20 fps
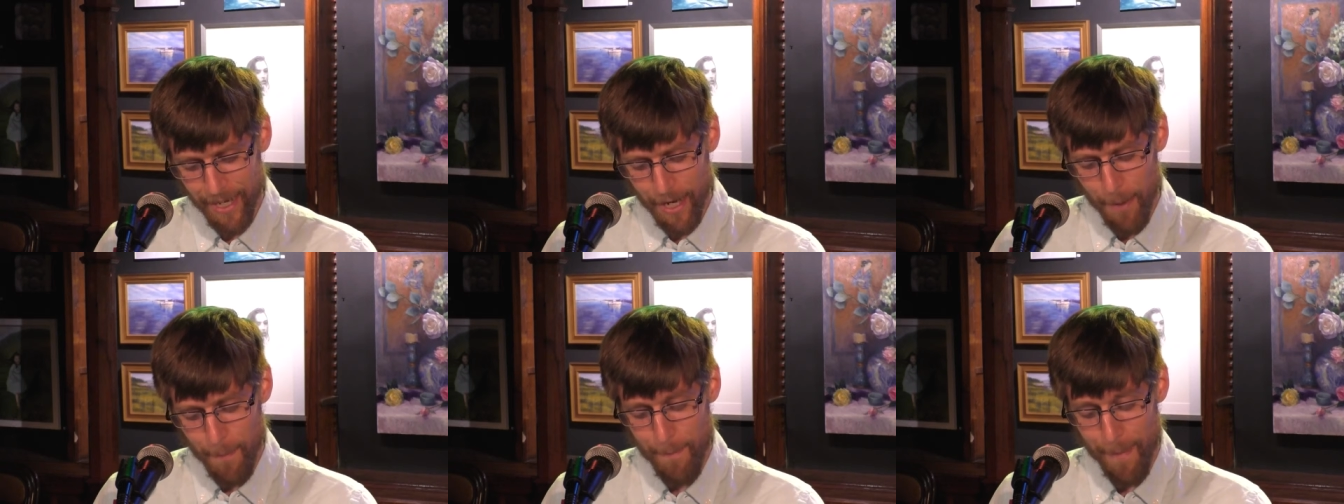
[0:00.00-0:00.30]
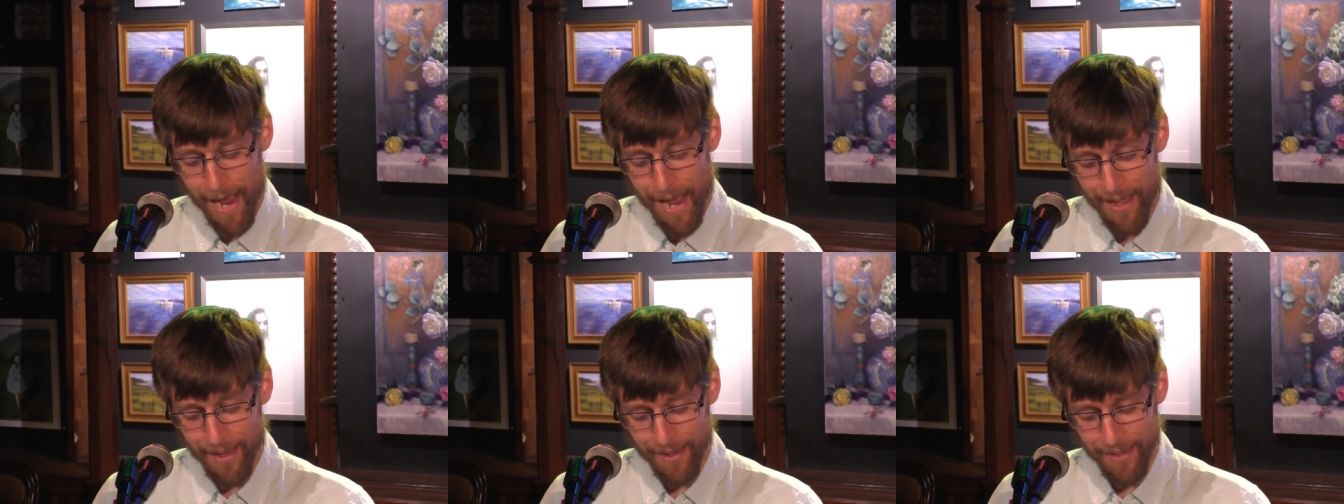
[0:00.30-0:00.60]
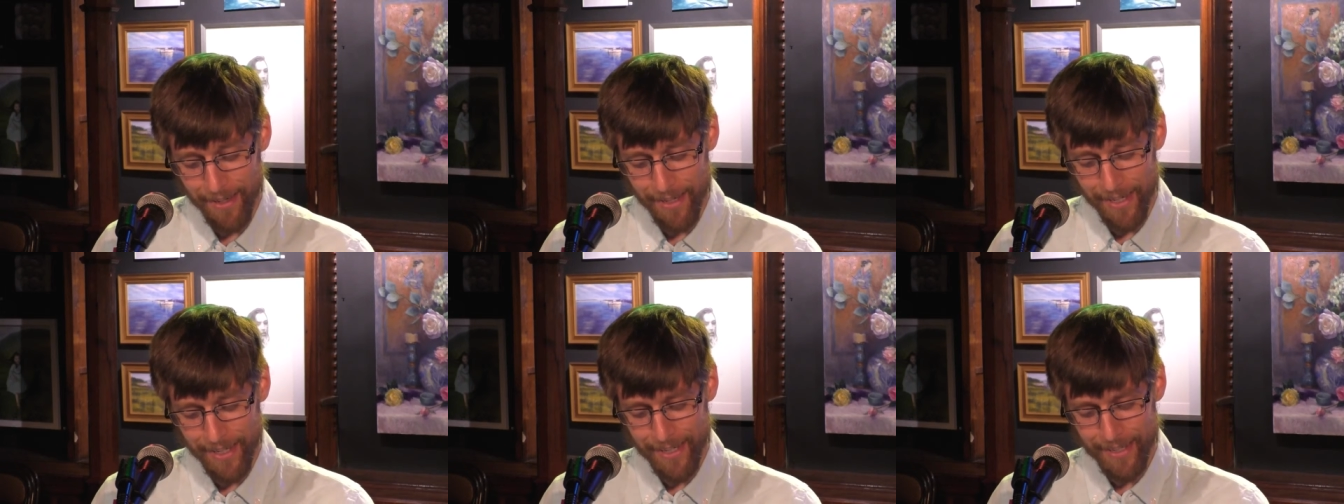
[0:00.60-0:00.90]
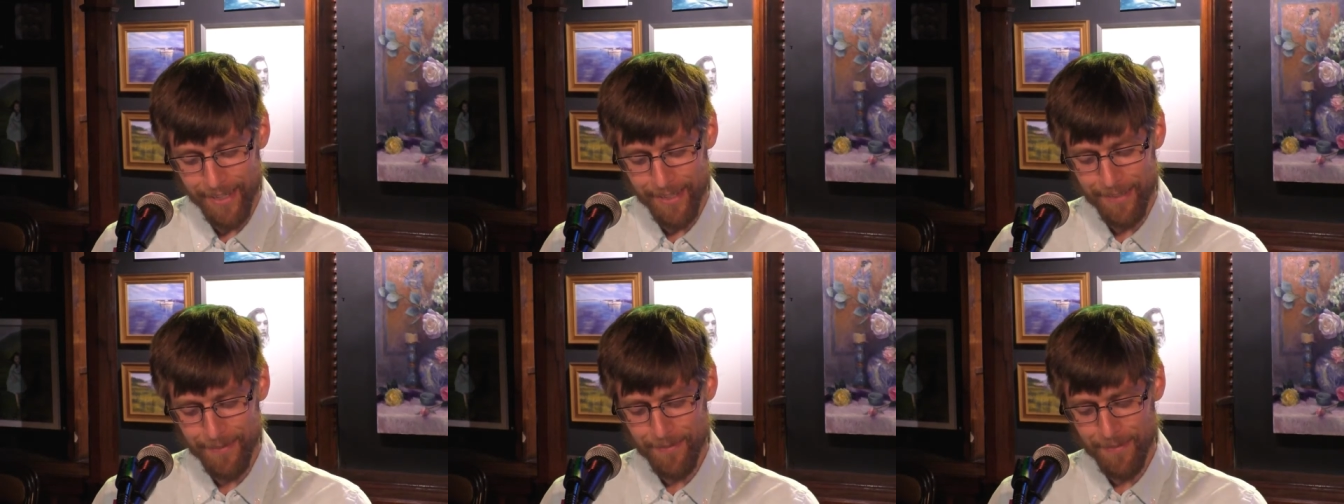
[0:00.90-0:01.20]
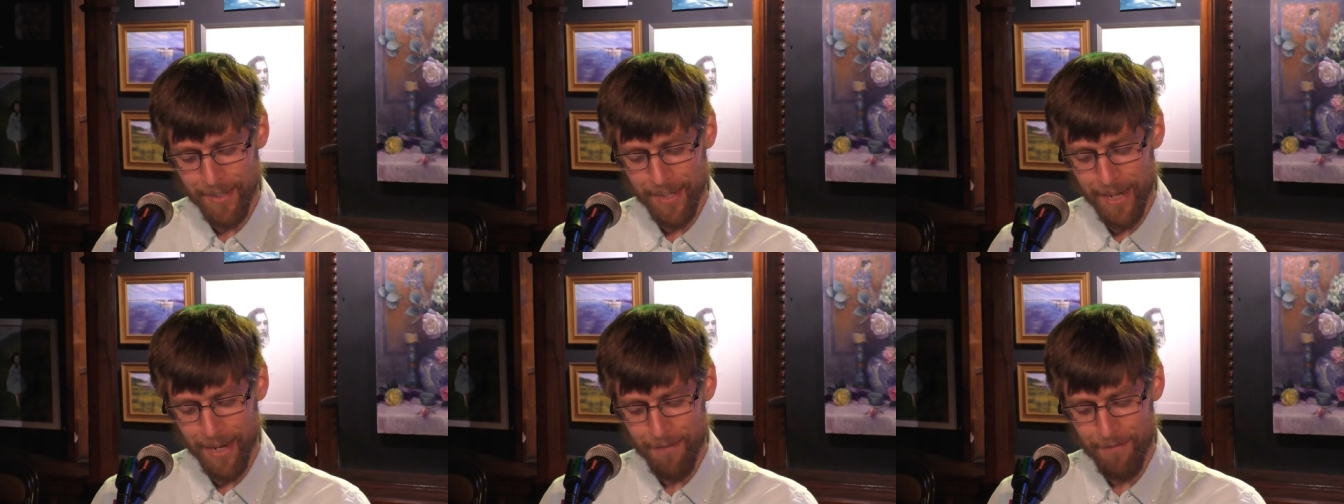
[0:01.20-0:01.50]
malady,
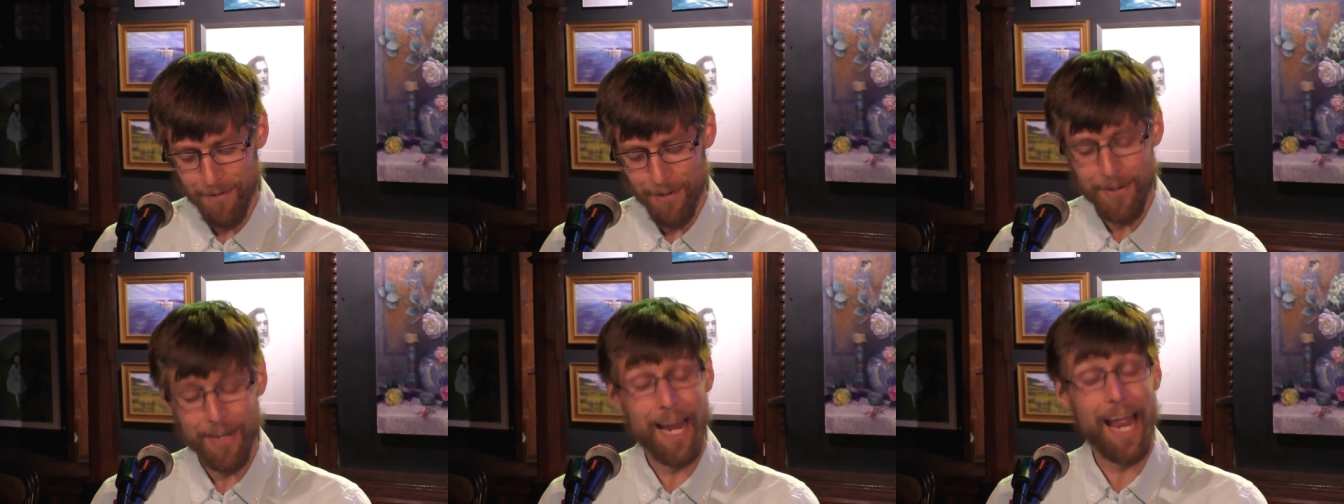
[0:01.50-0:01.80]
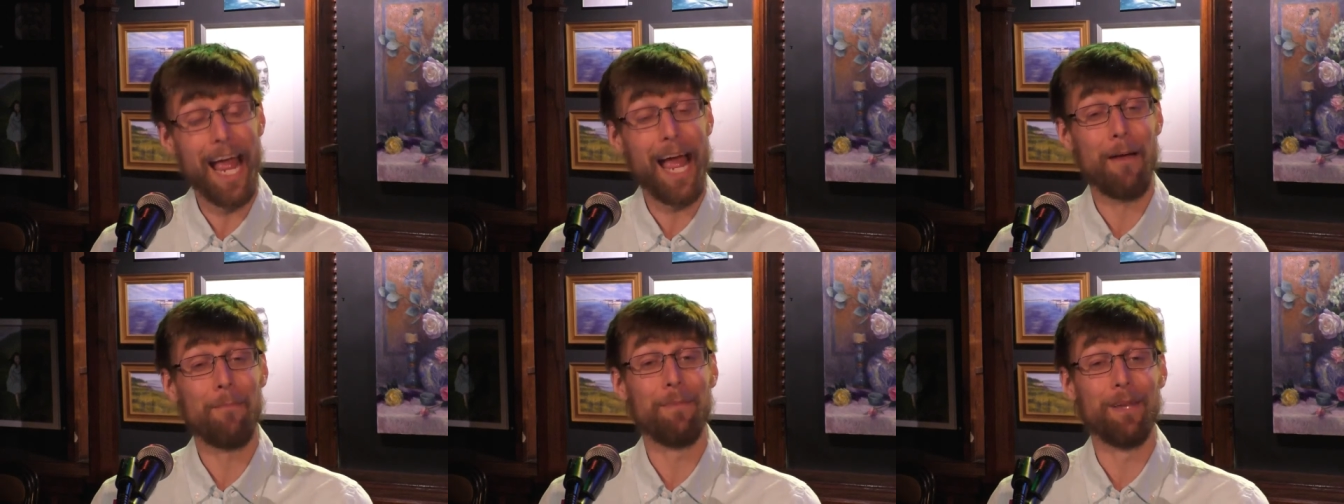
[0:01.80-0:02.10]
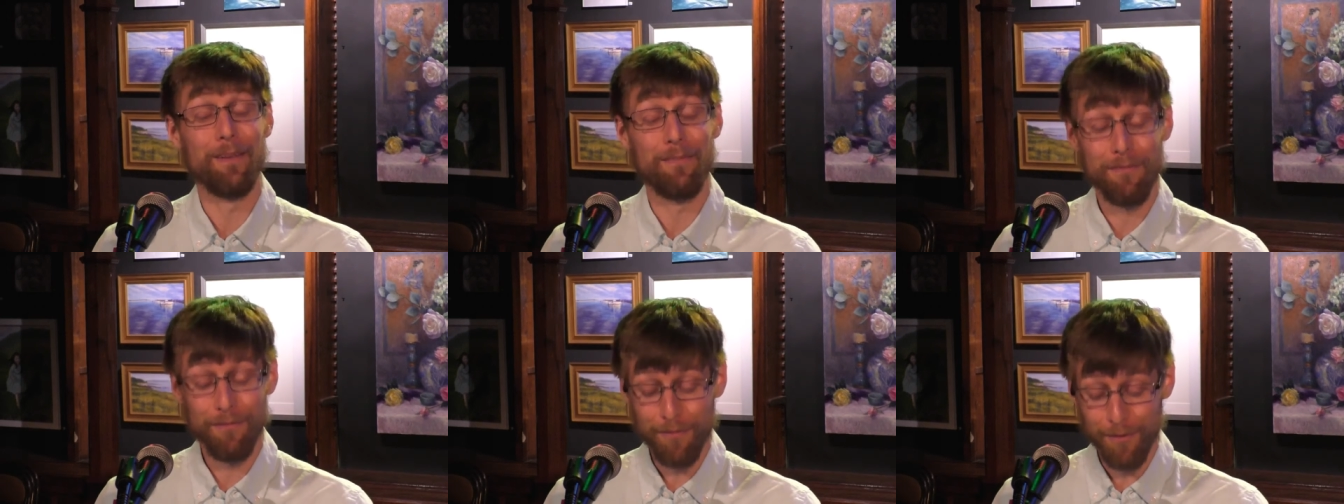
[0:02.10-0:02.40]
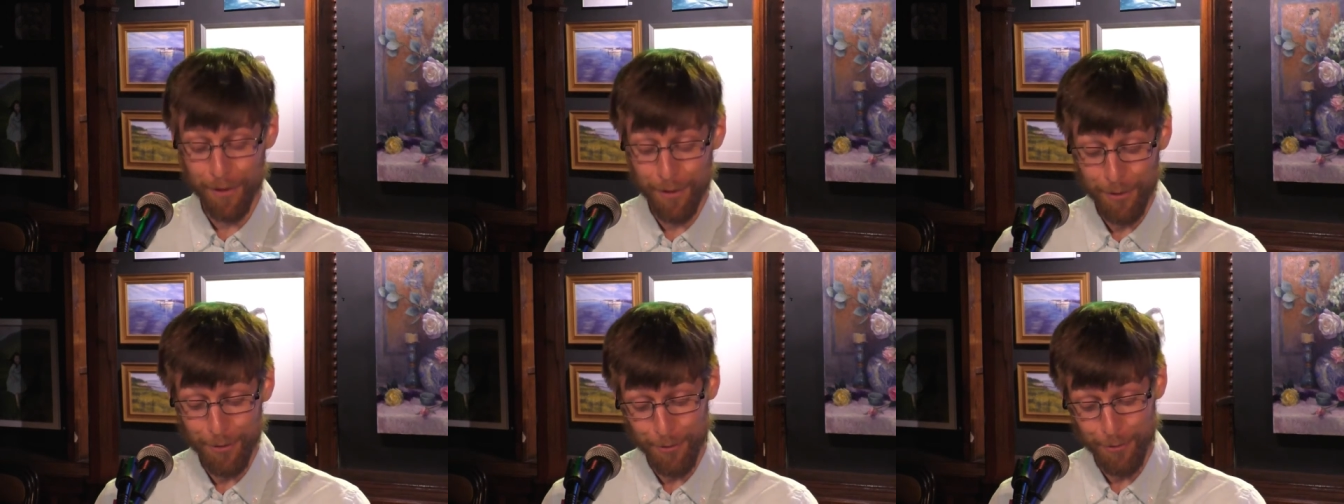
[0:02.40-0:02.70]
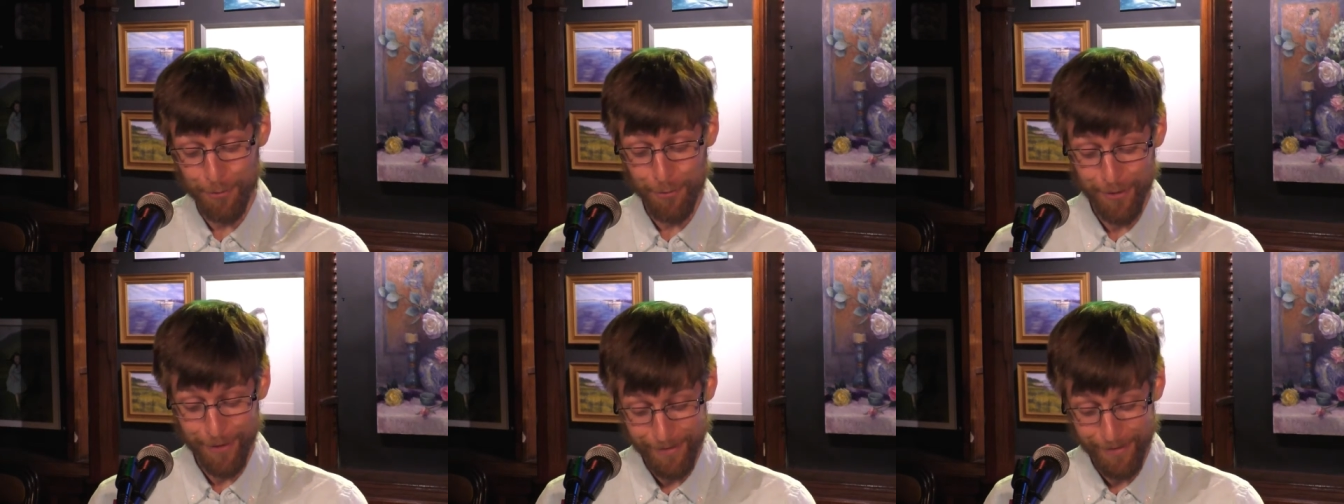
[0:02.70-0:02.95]
a very happy flu.